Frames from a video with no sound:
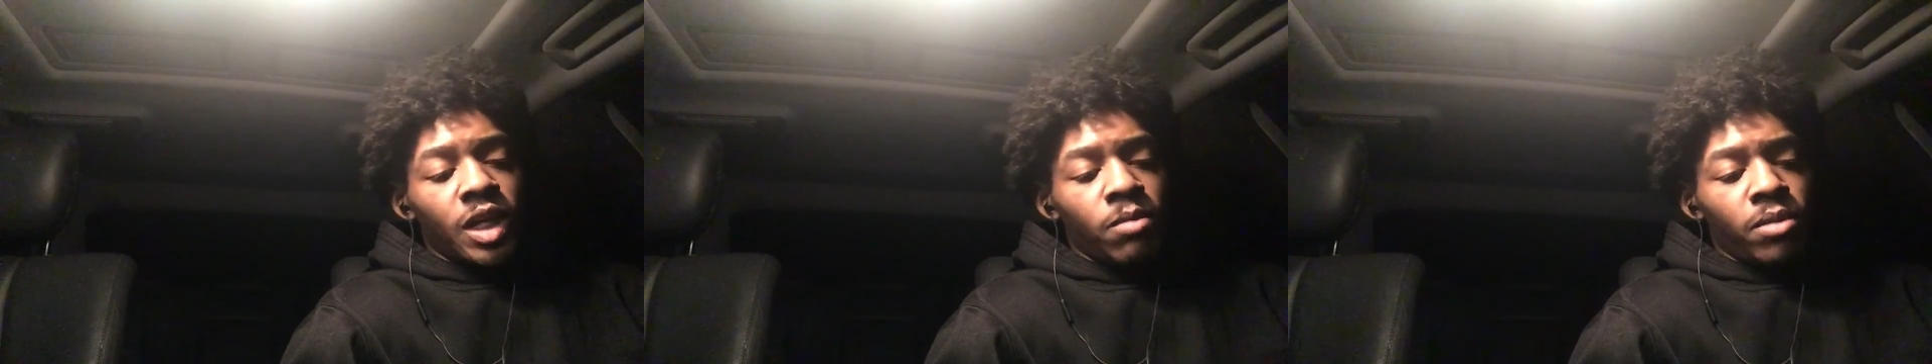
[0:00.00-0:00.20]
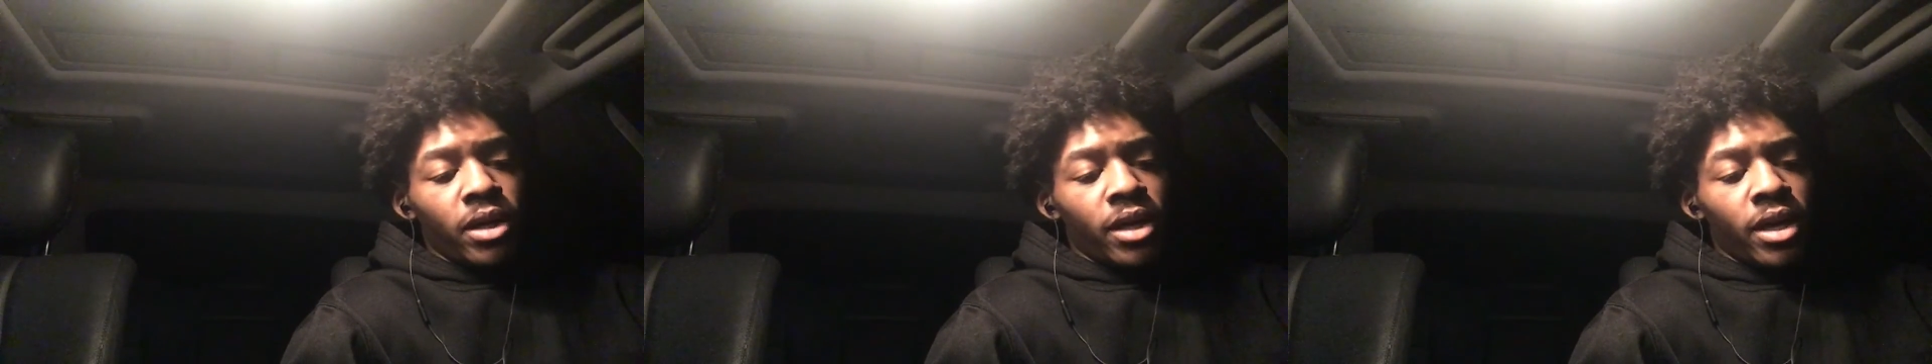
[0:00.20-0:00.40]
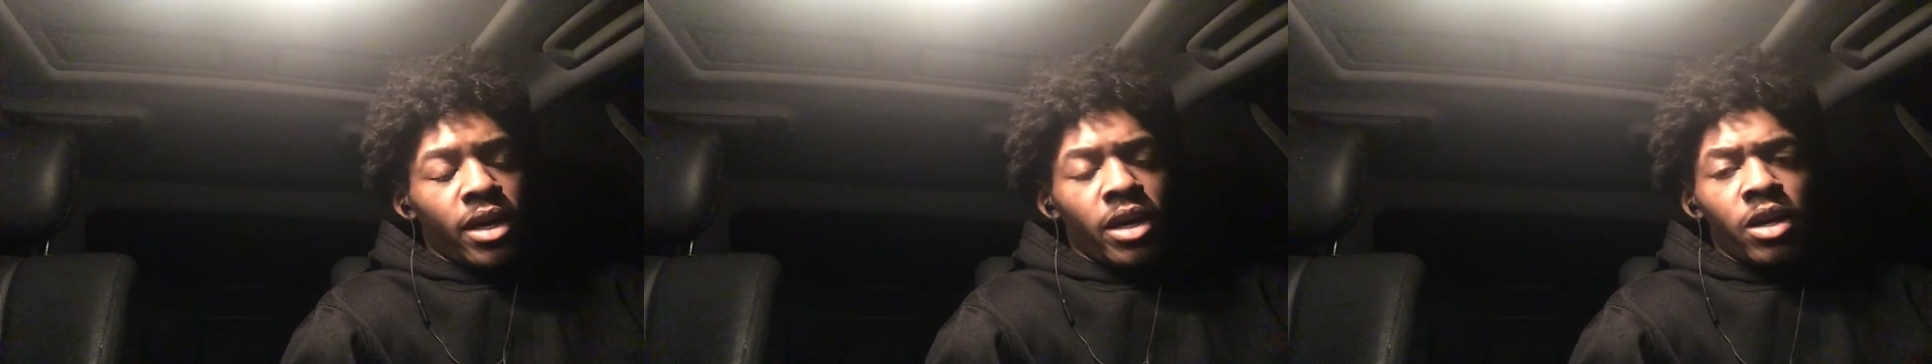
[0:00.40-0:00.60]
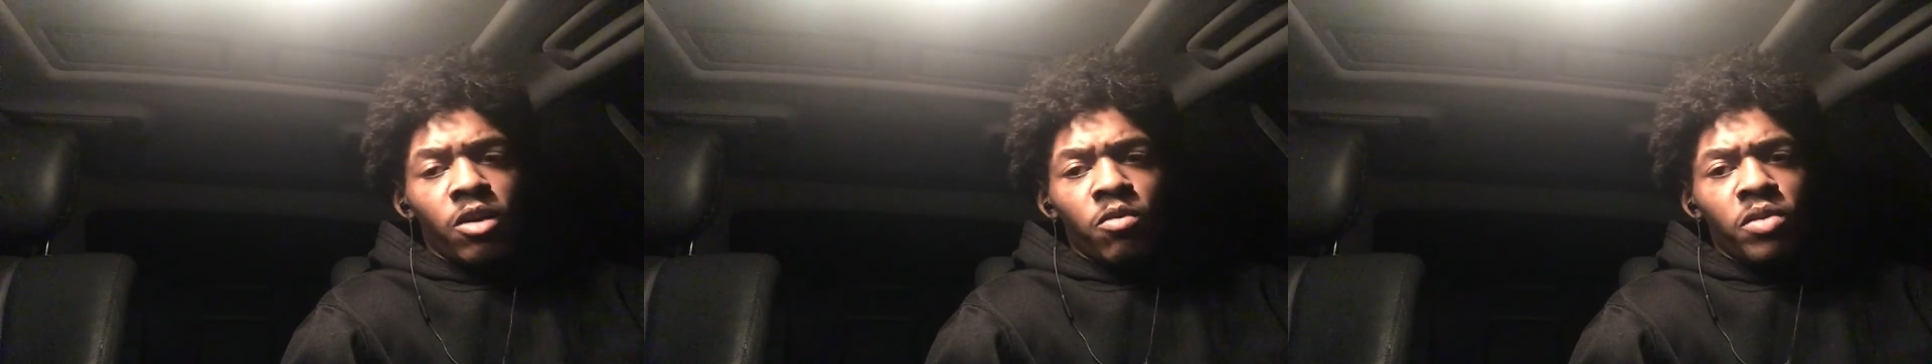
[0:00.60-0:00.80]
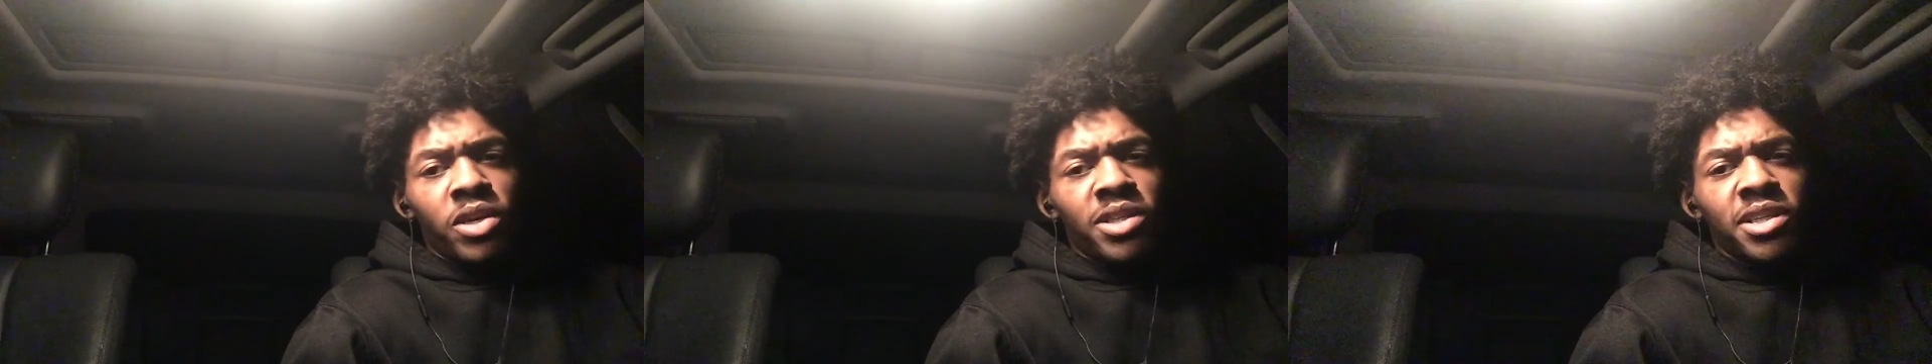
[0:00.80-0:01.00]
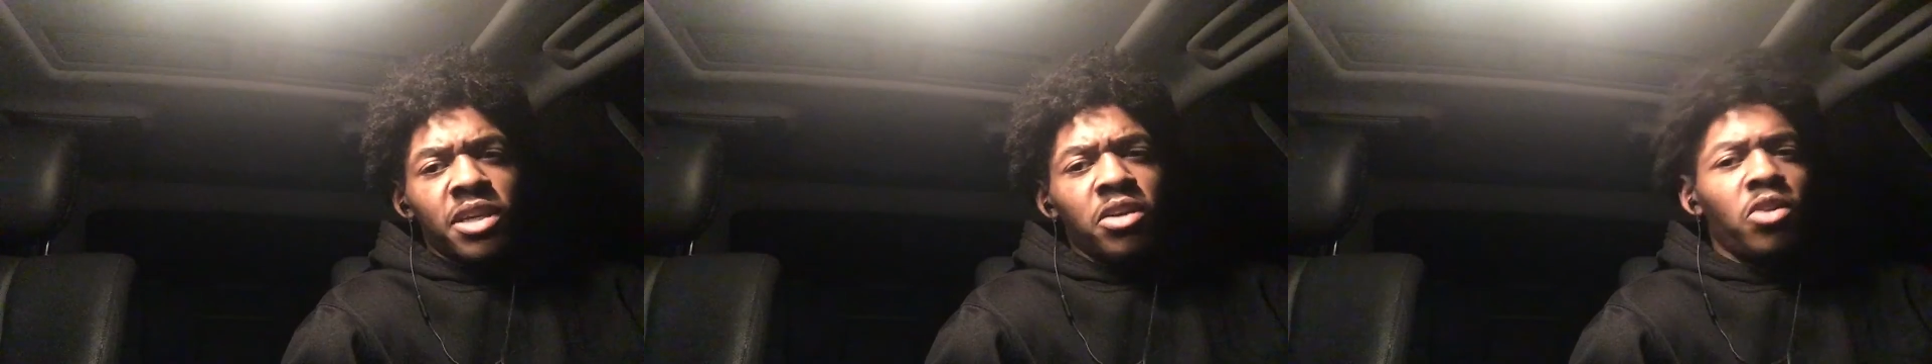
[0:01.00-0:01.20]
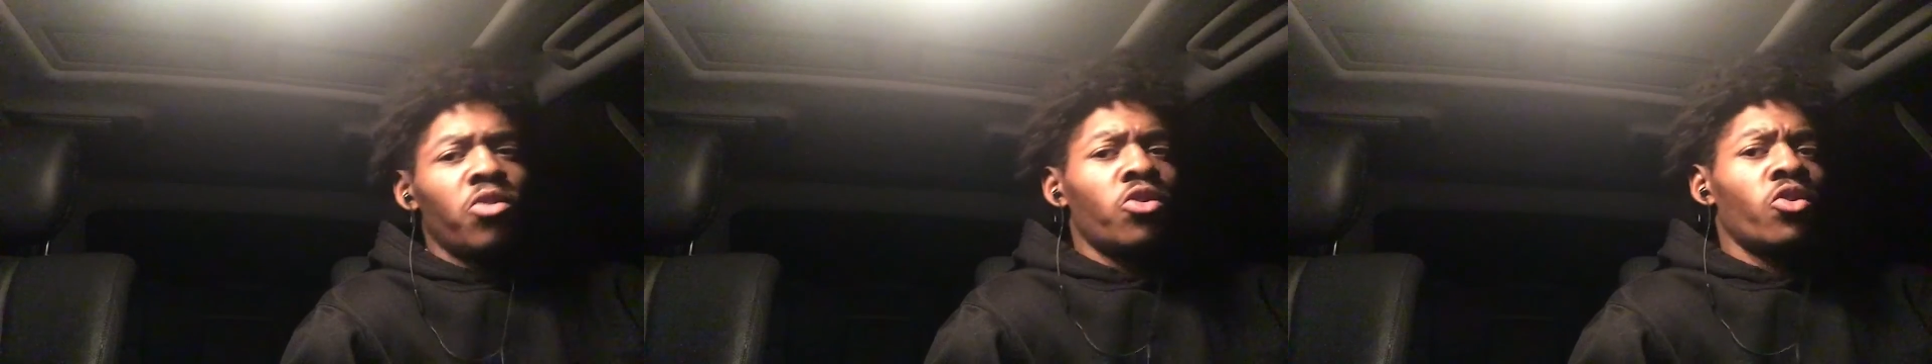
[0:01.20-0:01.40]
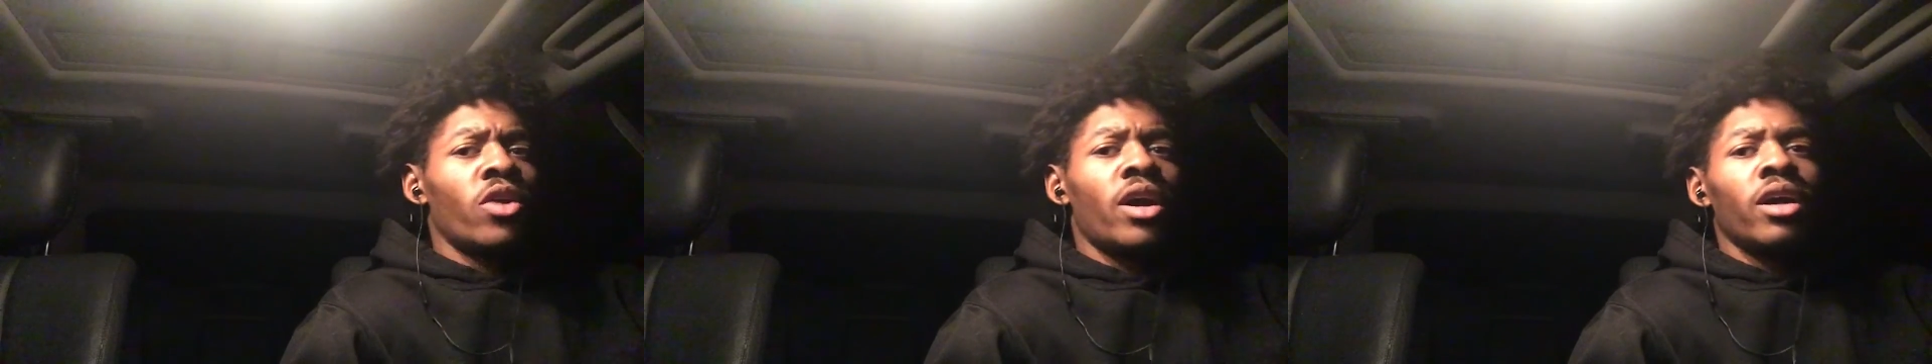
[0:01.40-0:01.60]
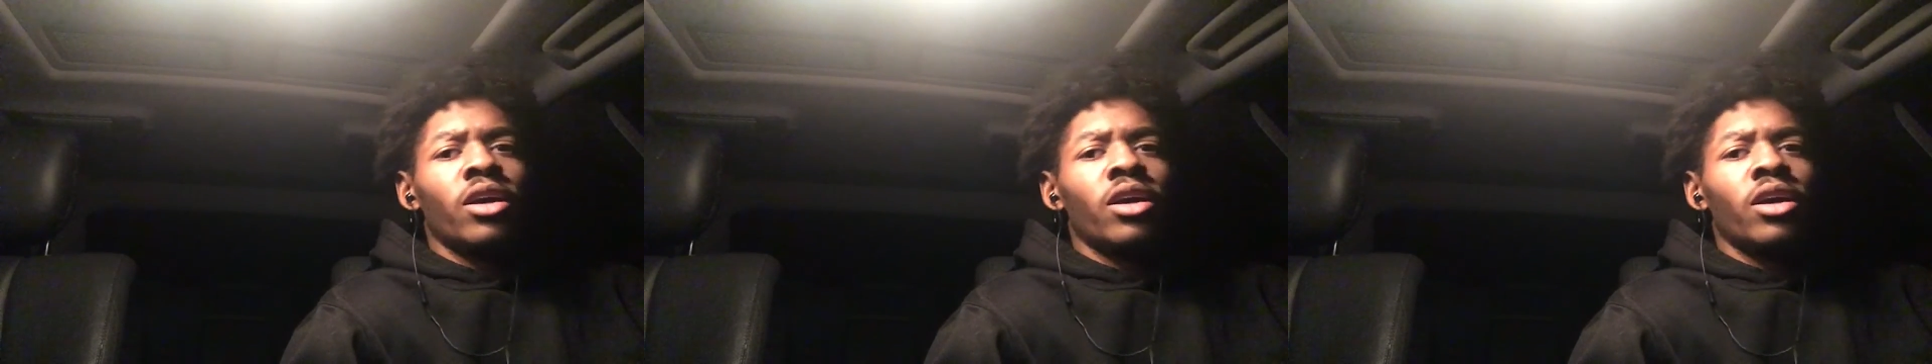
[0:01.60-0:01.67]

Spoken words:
I'm like, I ain't over there selling no crack,